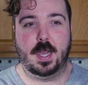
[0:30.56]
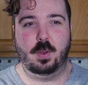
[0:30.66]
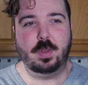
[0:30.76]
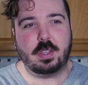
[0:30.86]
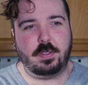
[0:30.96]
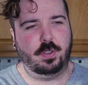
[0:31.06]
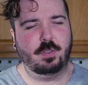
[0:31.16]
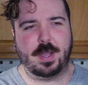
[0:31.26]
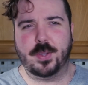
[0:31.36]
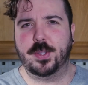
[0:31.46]
with a few of
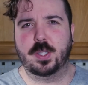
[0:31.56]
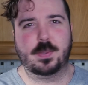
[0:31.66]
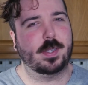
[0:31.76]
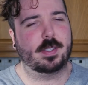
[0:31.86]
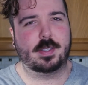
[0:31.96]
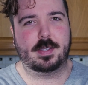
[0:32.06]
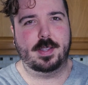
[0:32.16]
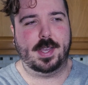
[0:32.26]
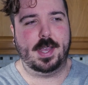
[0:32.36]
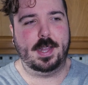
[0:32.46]
my own little twists
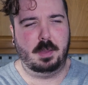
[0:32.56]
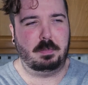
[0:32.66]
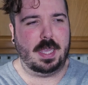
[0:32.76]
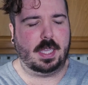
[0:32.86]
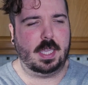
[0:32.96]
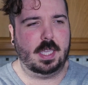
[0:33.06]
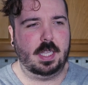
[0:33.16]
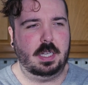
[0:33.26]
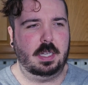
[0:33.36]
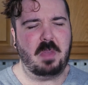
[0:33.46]
that make it